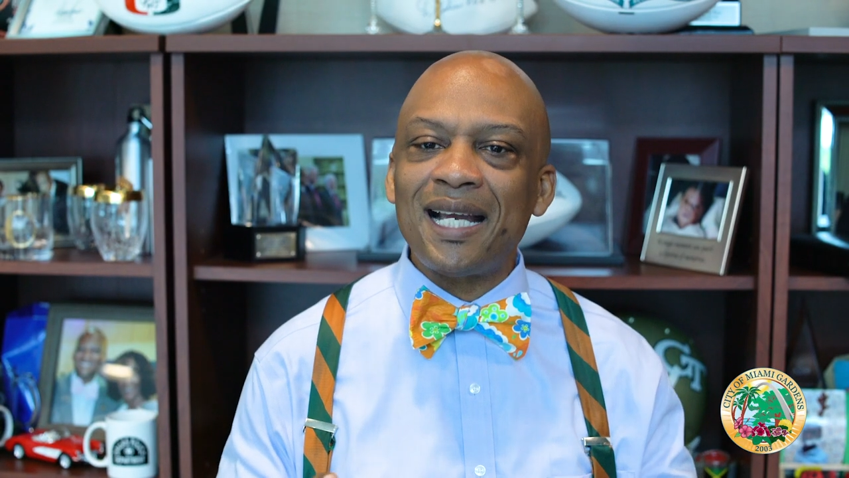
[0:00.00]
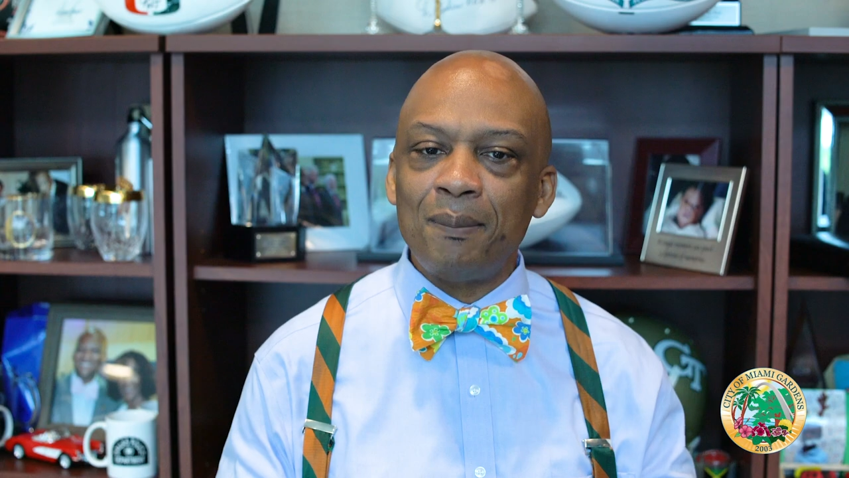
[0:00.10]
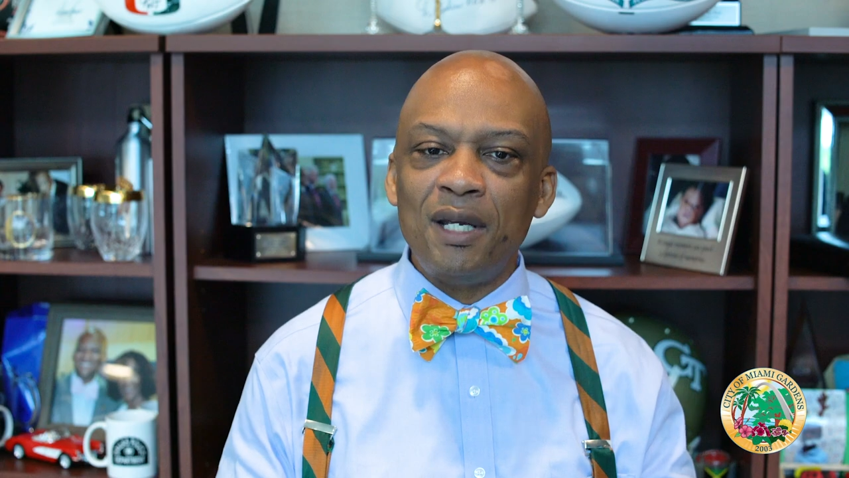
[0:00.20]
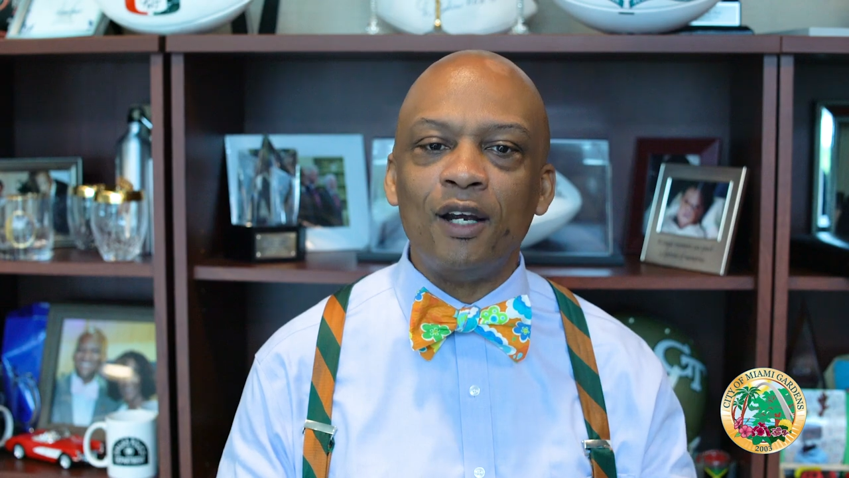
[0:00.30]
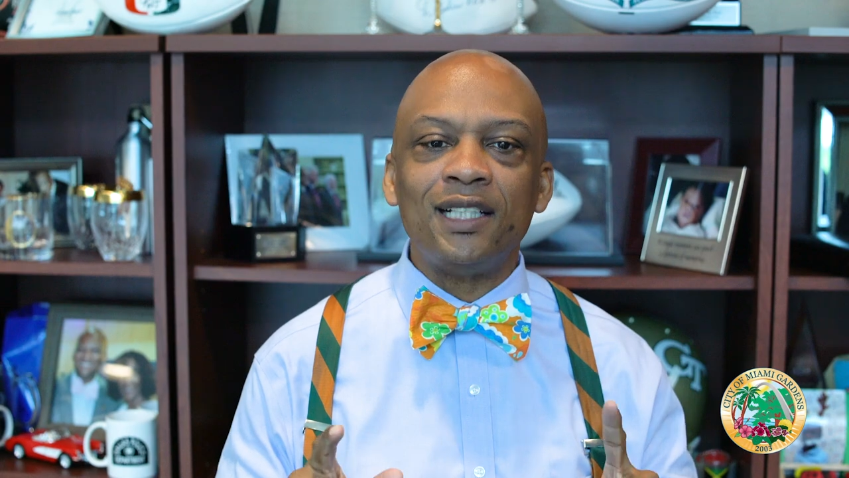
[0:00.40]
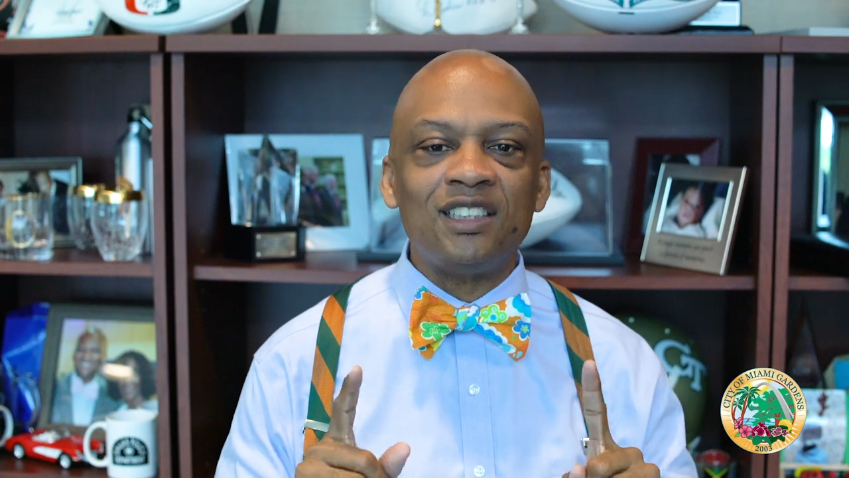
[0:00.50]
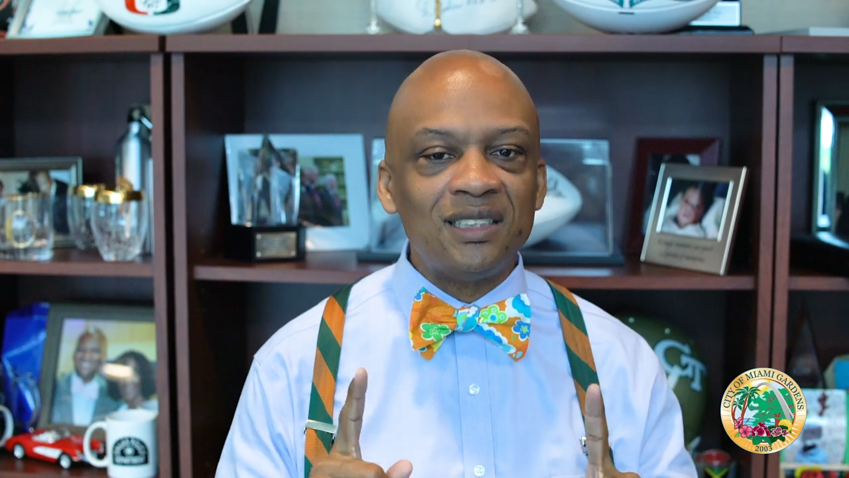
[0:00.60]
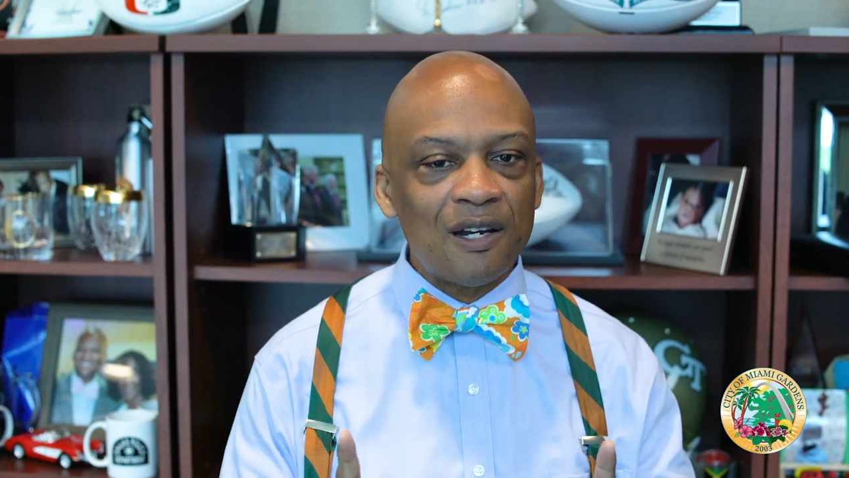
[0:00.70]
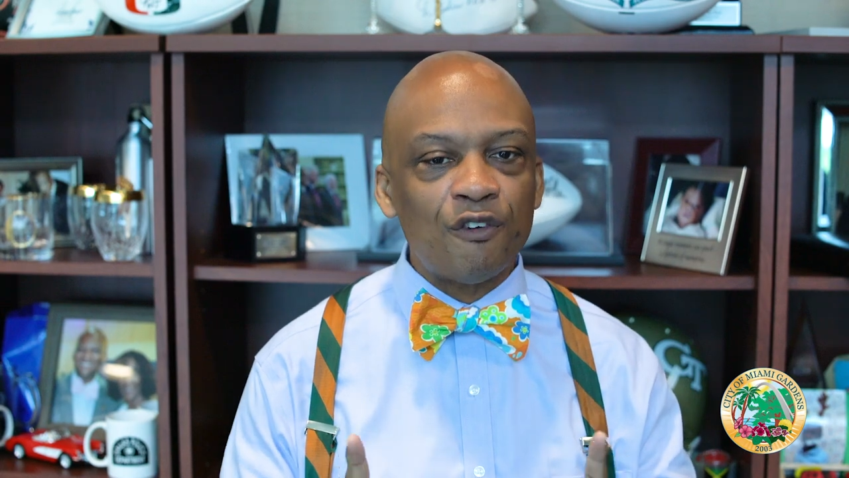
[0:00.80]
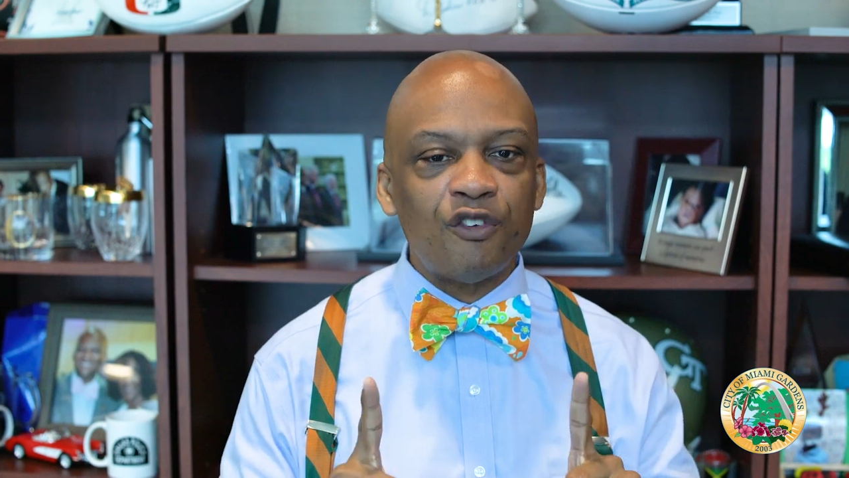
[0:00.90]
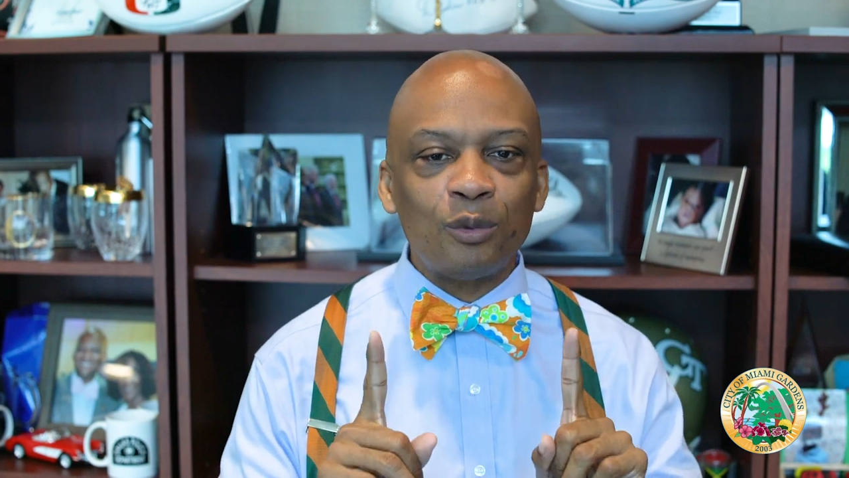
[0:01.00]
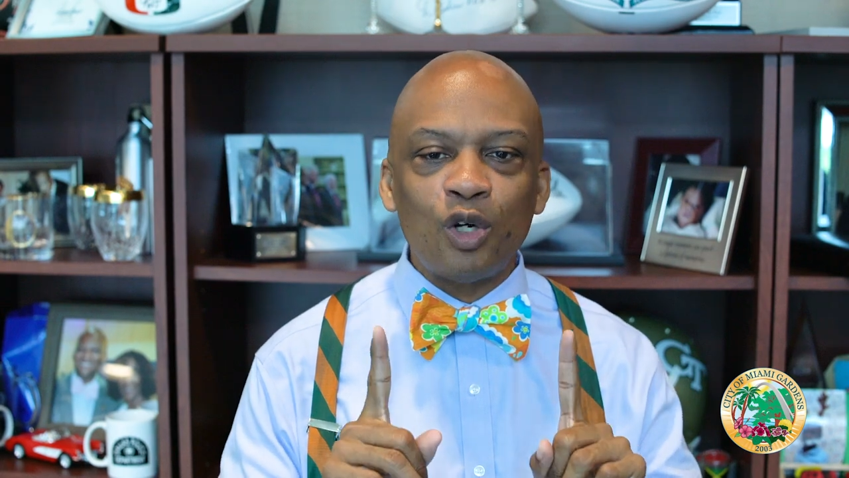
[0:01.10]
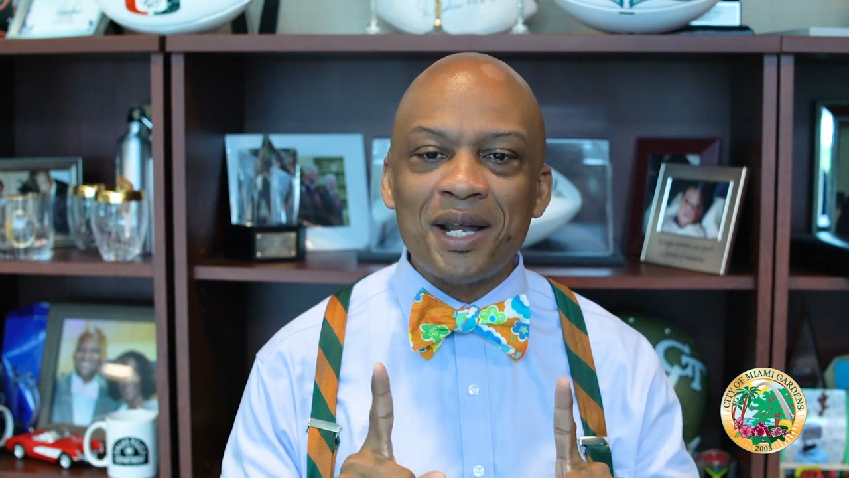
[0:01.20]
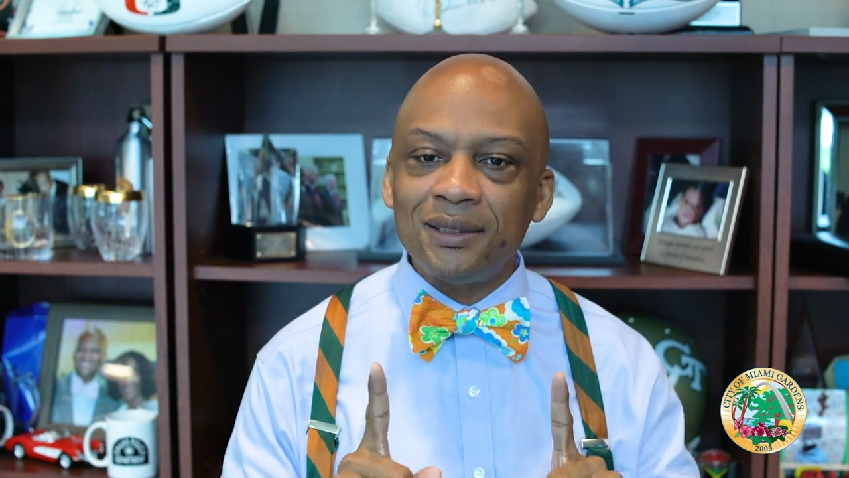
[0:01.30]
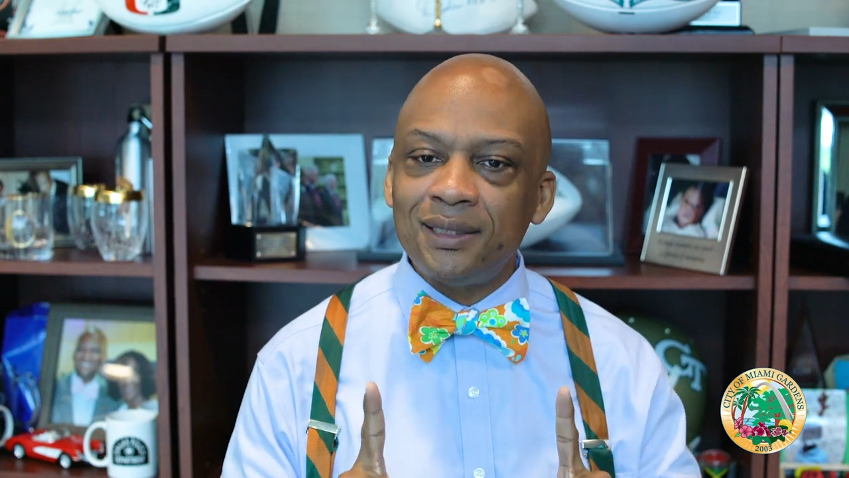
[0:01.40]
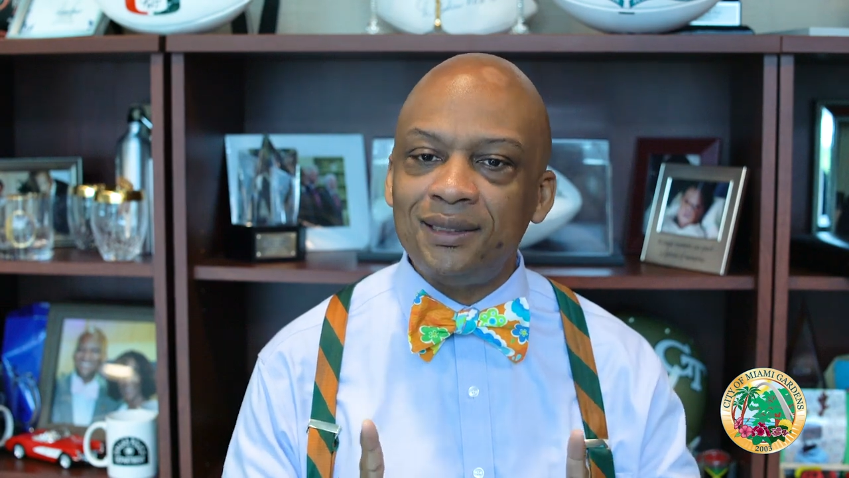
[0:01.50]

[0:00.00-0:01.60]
Americans suffer from chronic